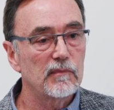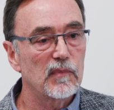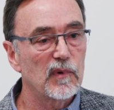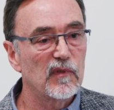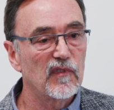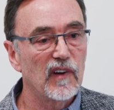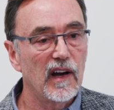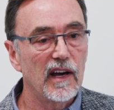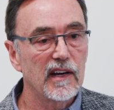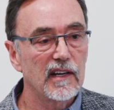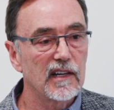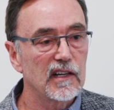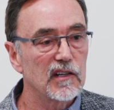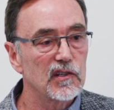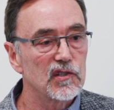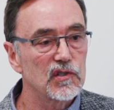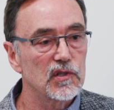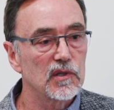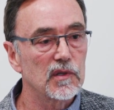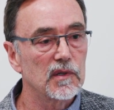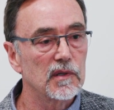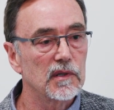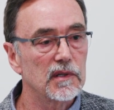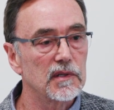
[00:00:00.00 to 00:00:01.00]
providing
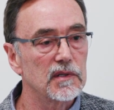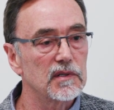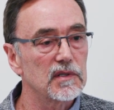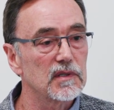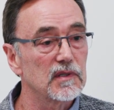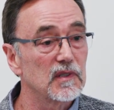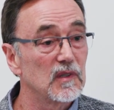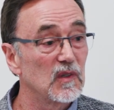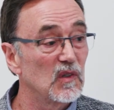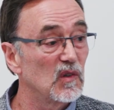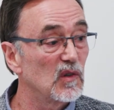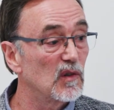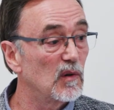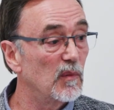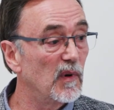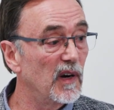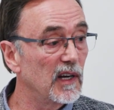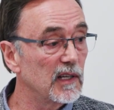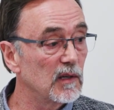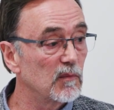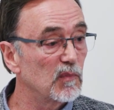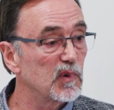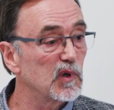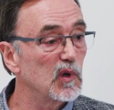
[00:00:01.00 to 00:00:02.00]
insurance or
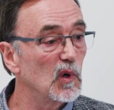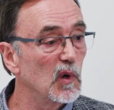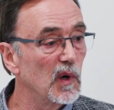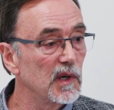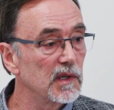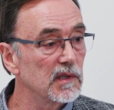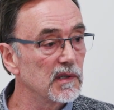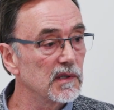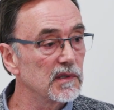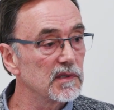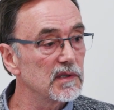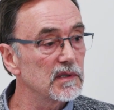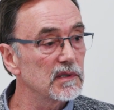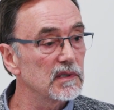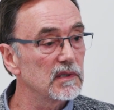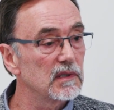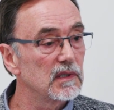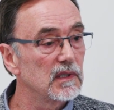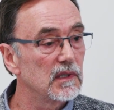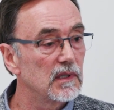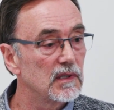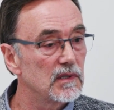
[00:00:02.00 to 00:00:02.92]
by employers